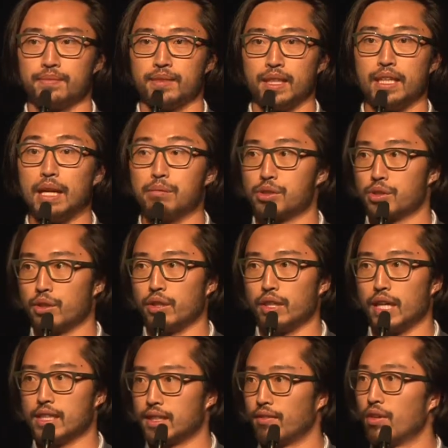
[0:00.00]
And I'm sure you
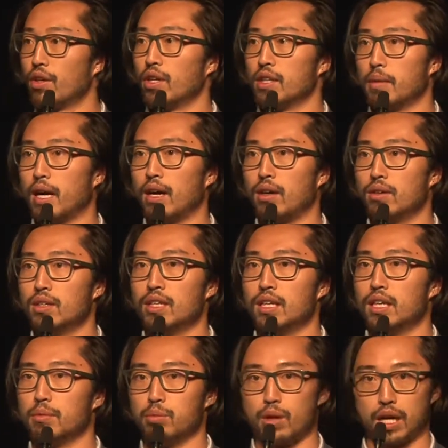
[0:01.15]
guys have heard about
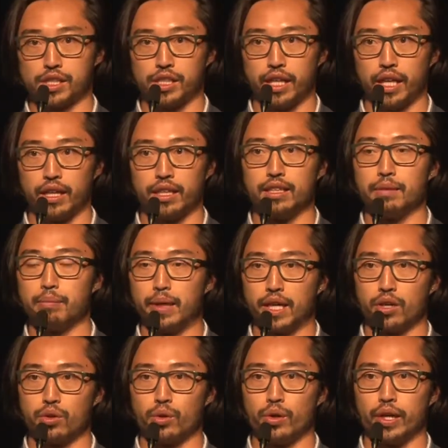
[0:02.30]
the blockchain and the
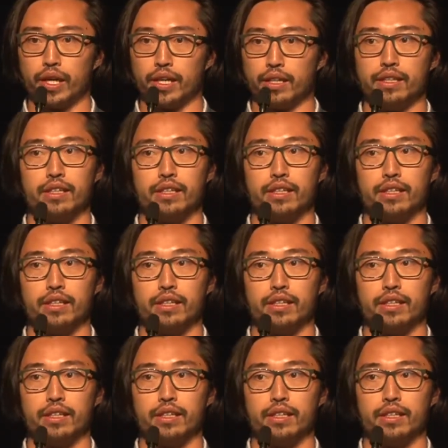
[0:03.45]
Bitcoin